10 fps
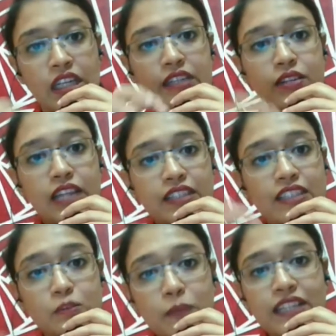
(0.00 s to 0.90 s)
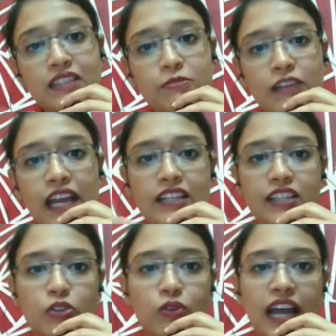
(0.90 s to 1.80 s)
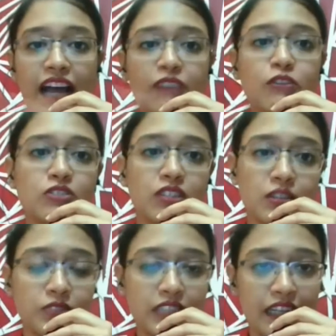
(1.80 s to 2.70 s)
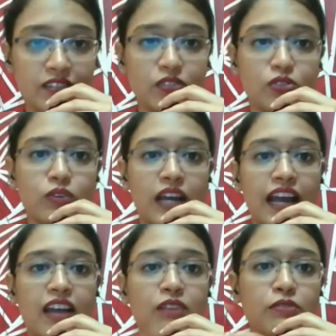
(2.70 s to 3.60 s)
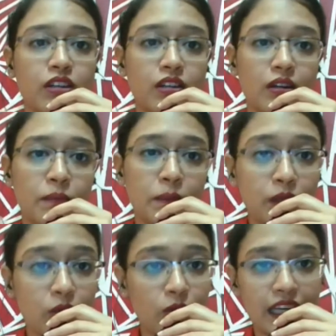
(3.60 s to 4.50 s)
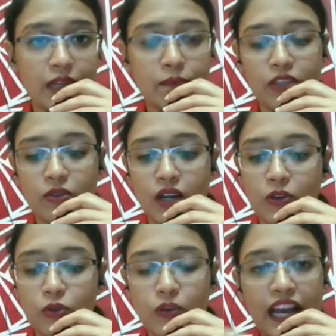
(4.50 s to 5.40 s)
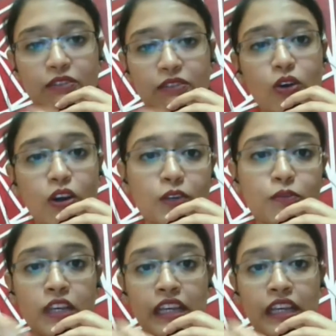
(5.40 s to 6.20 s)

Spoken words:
that despite the fact that you have your circumstances, you have people who are helping you out, you have a lot of